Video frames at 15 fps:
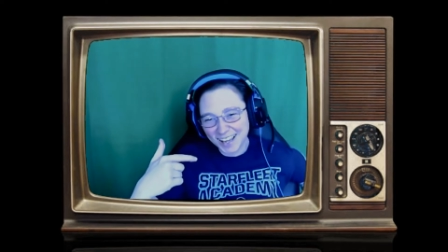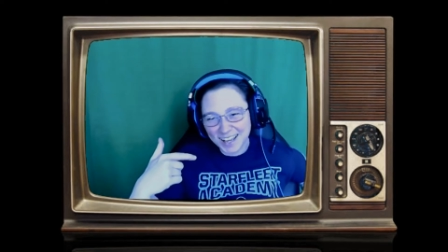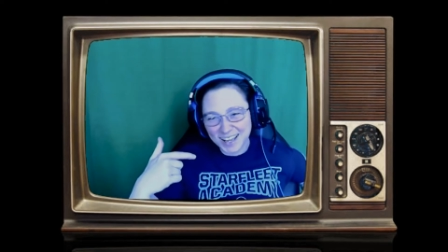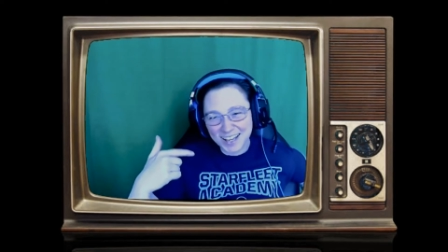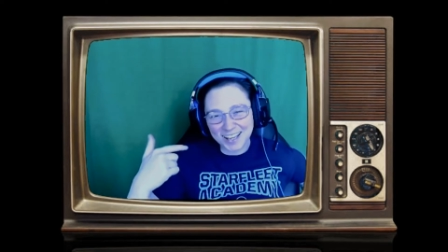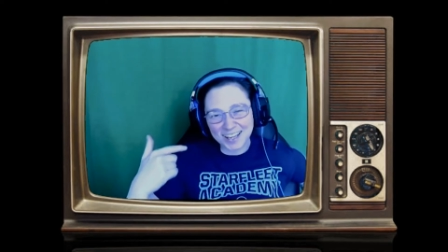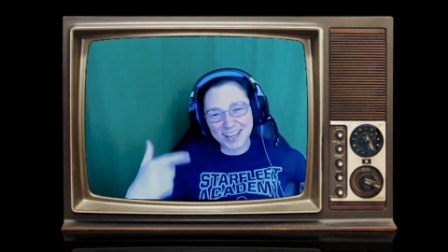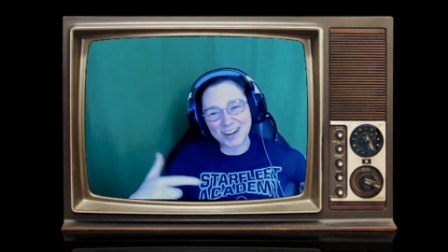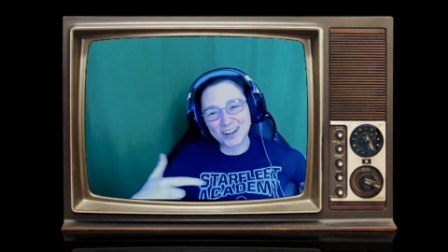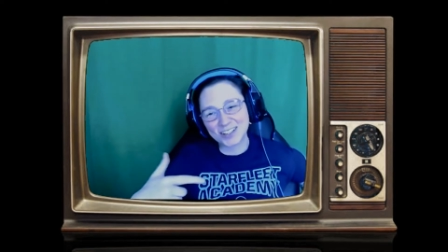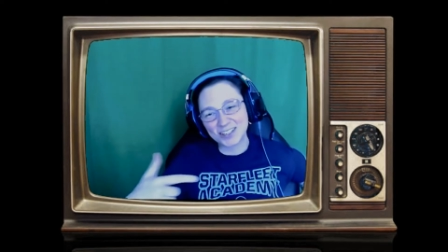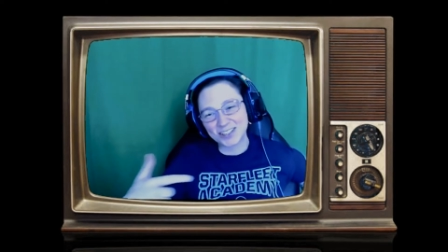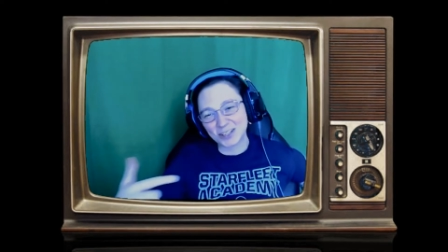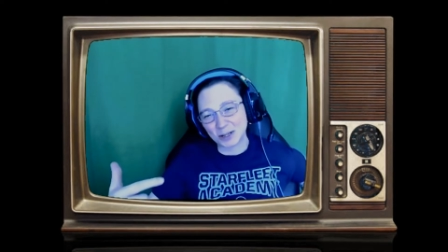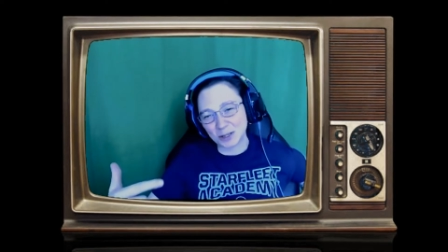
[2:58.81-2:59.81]
The
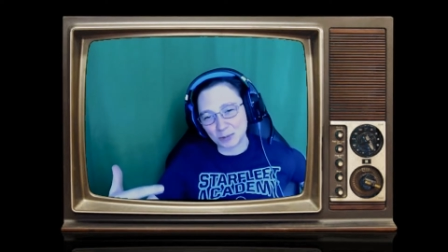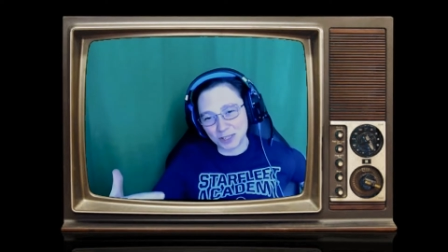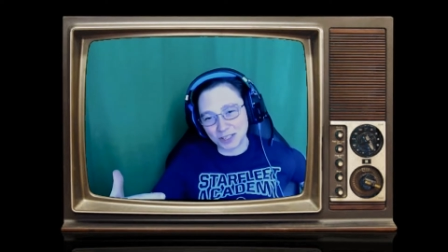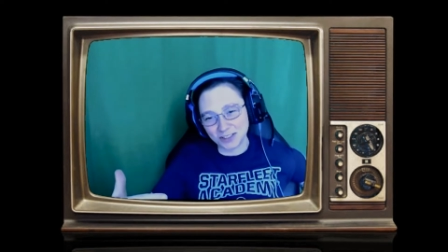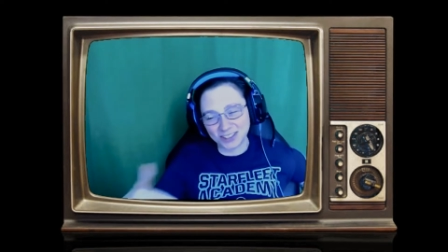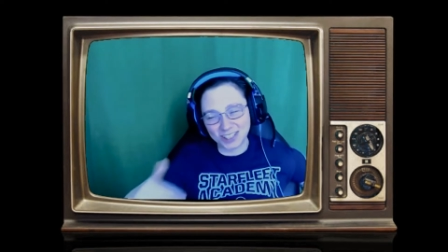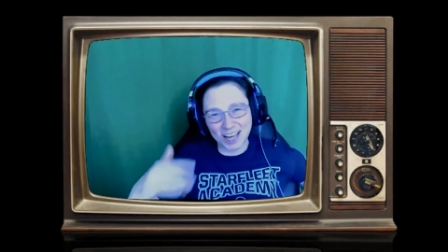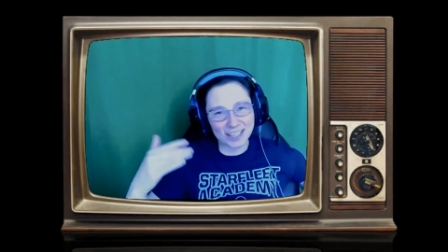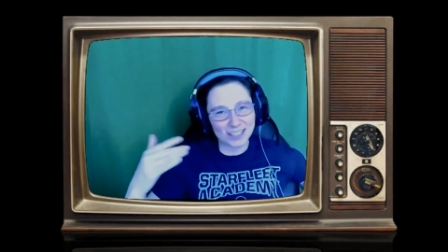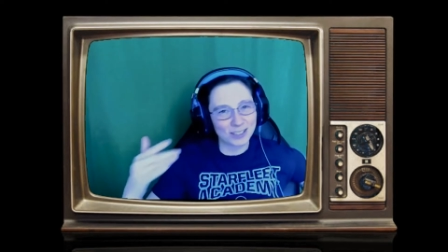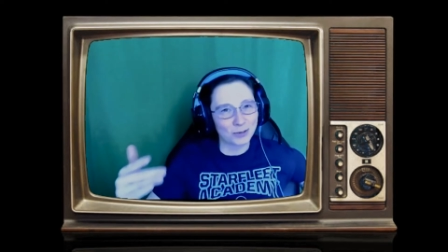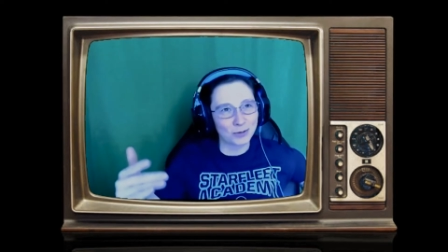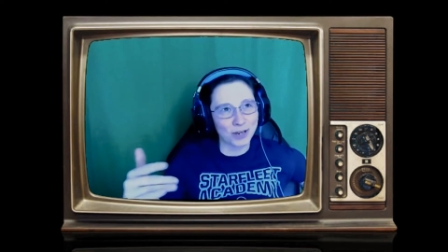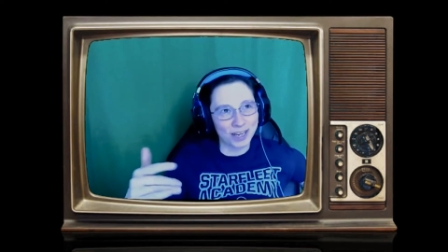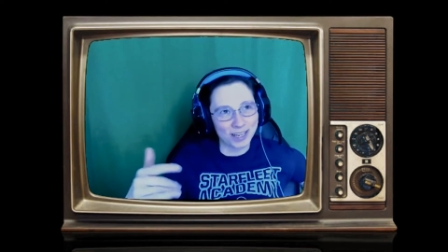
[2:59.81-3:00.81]
characters of the muse. That's
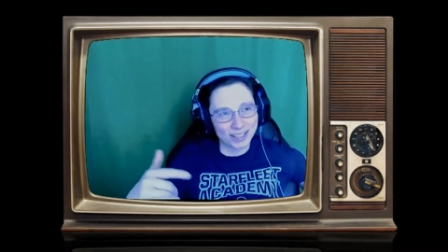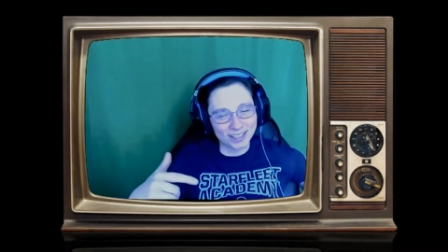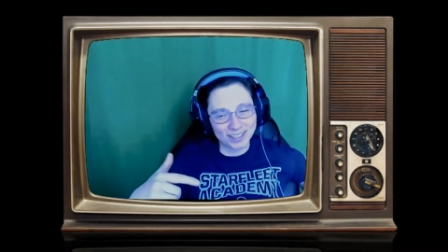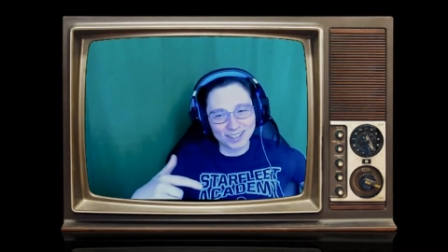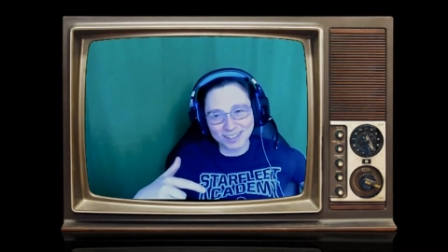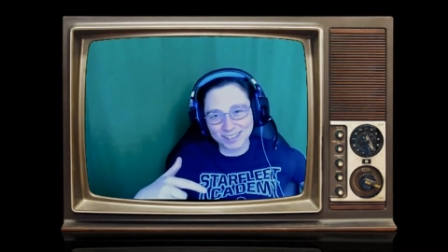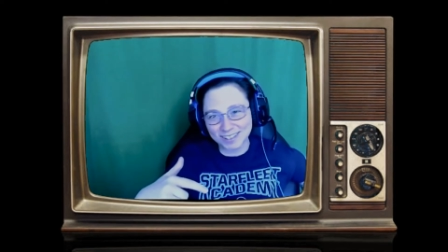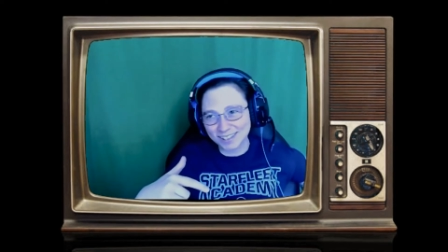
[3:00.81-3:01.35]
the way it is.